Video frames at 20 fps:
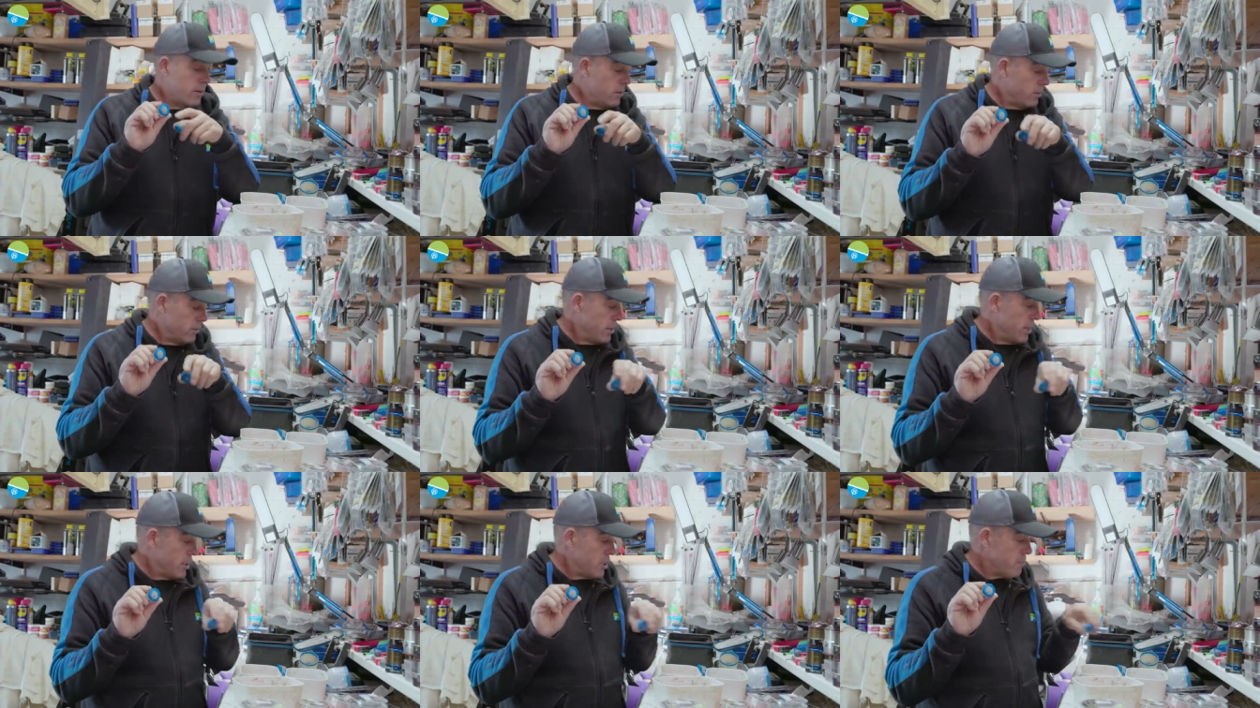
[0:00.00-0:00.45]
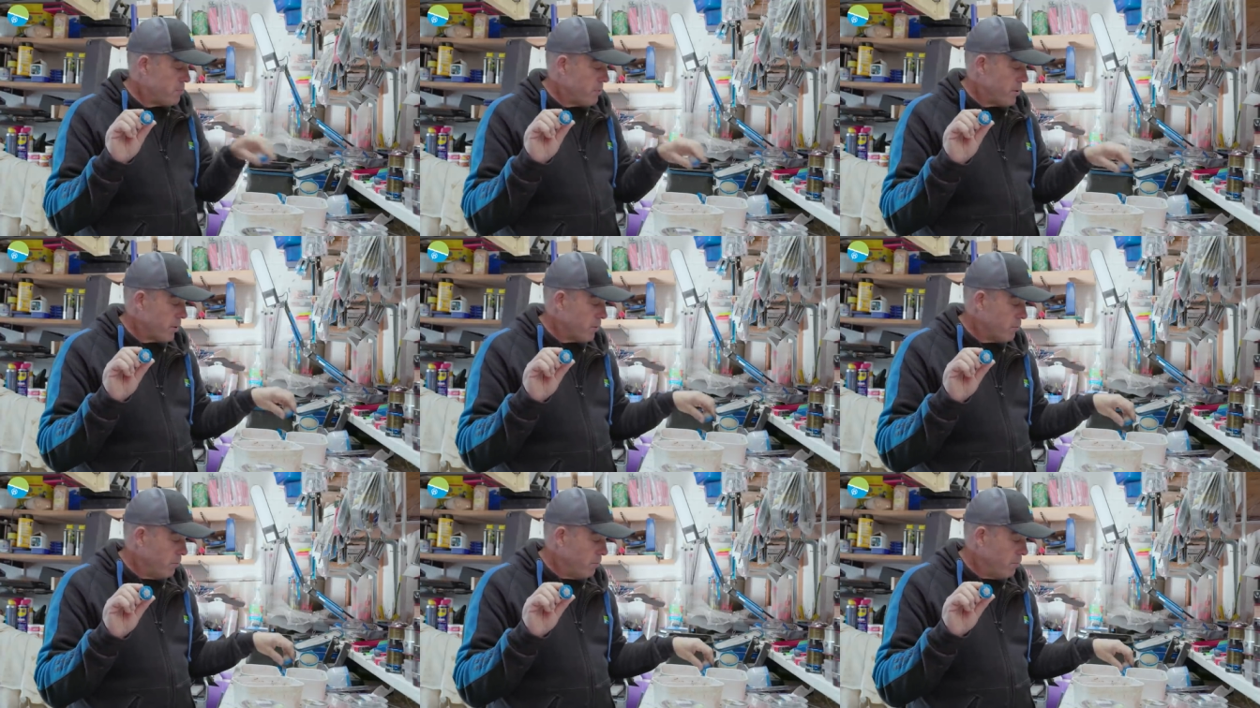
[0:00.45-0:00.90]
on that
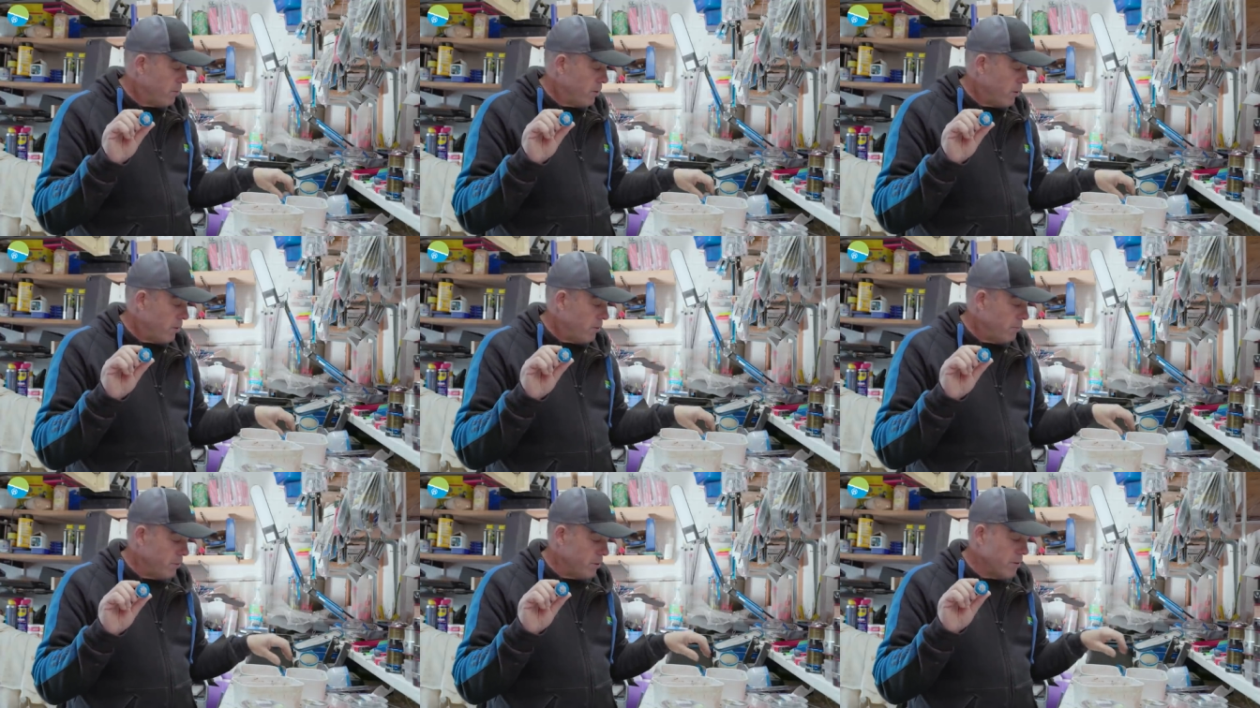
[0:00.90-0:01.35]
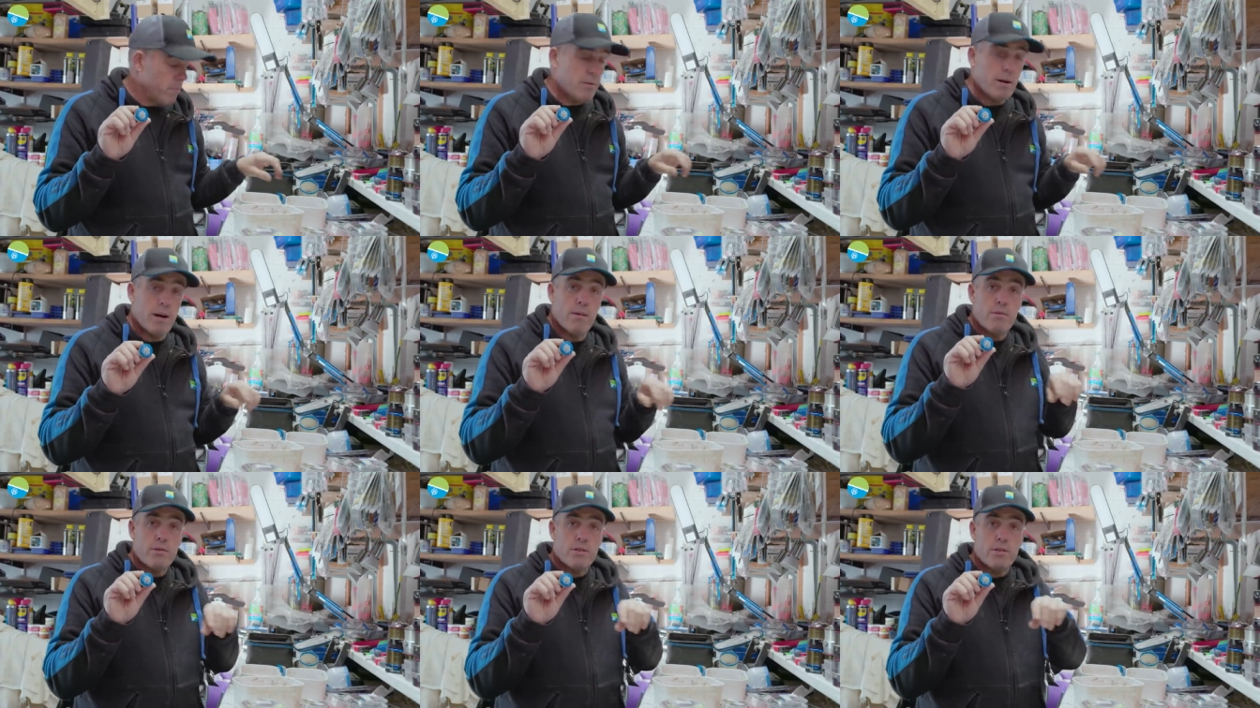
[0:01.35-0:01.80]
sprinkle pot with a
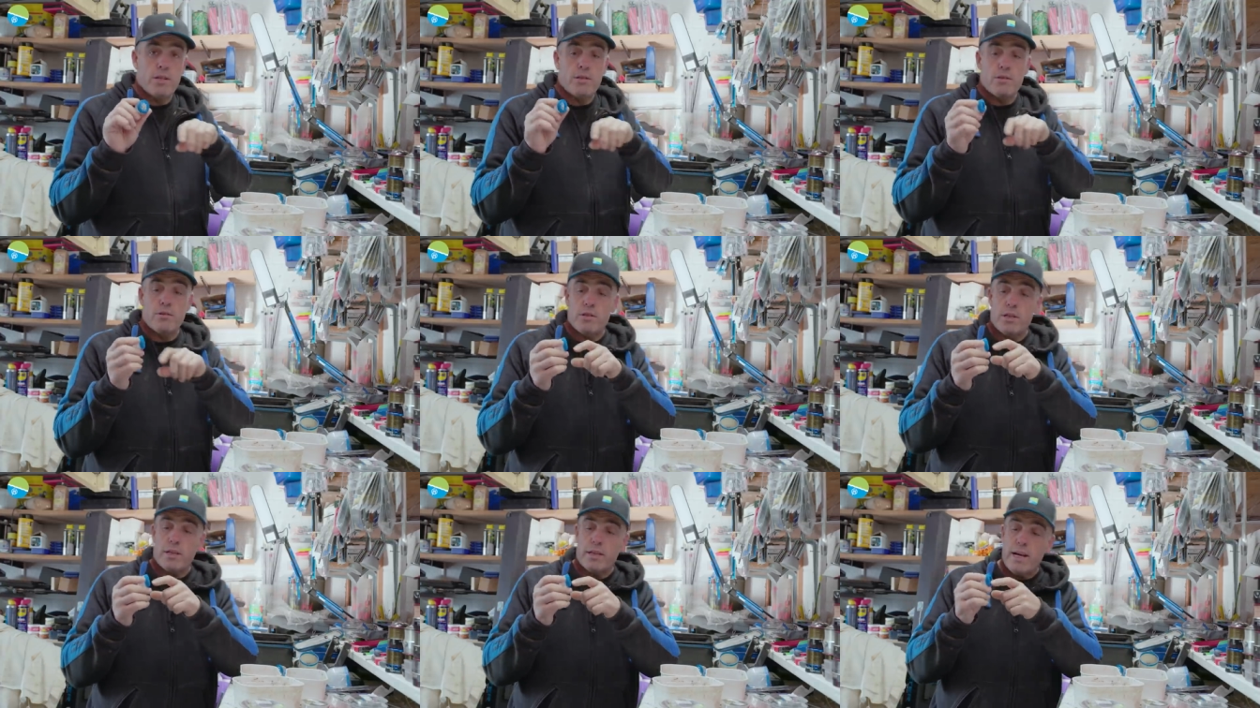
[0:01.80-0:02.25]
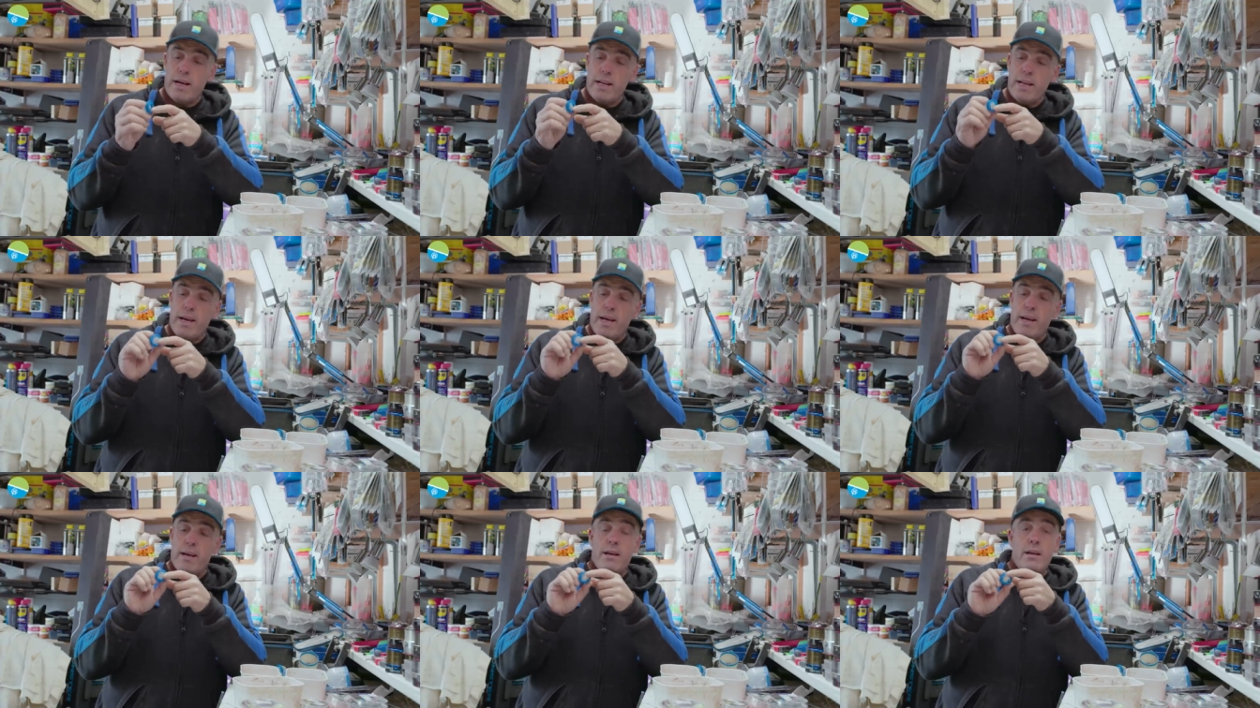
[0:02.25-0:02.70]
pair of scissors and get
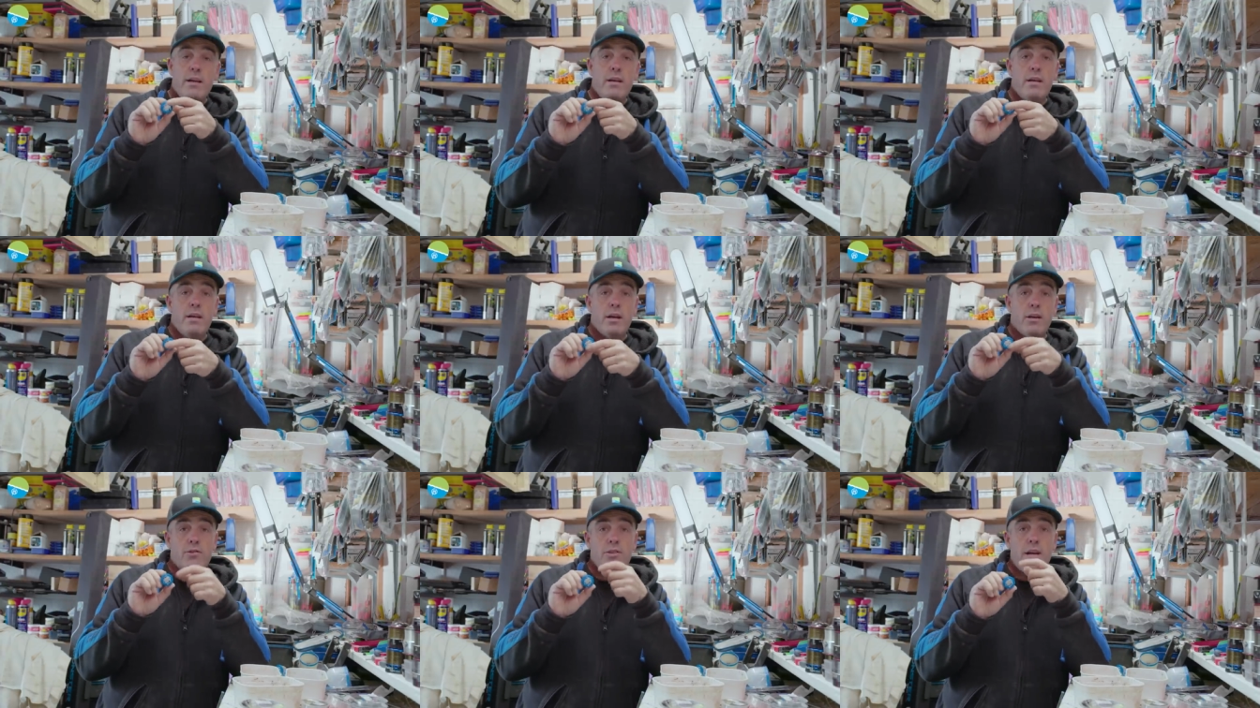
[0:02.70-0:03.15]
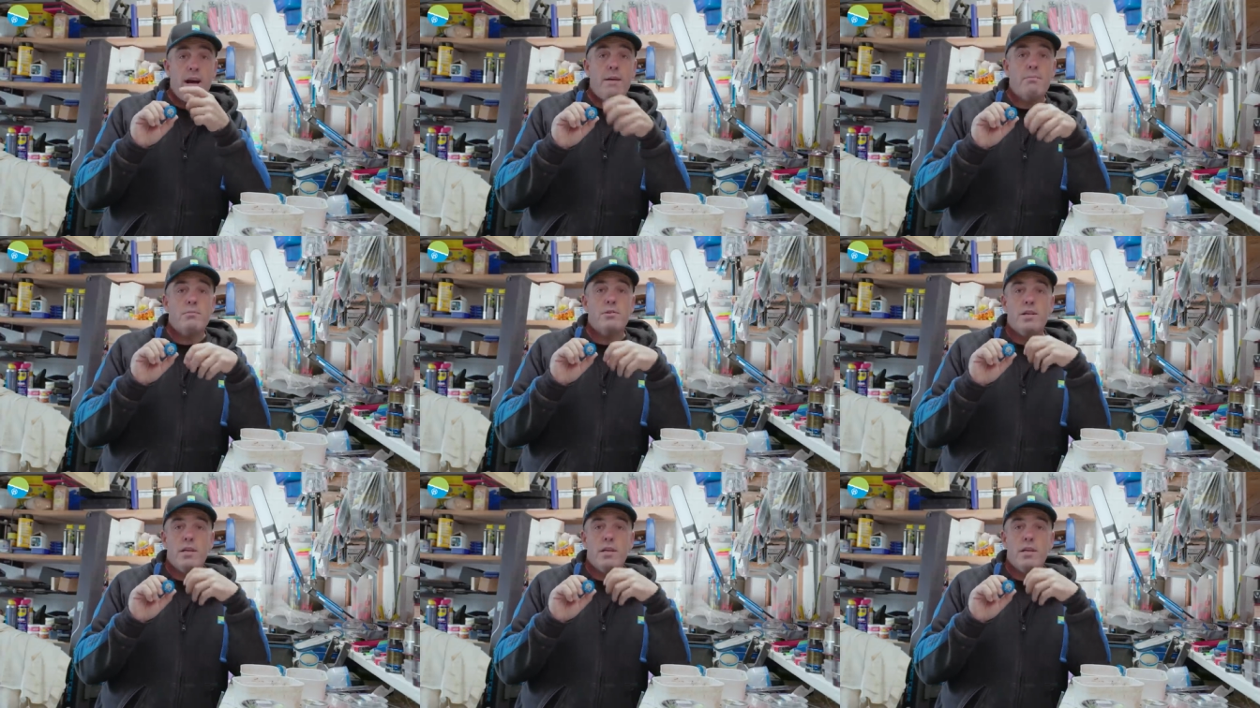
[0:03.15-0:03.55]
it, adapt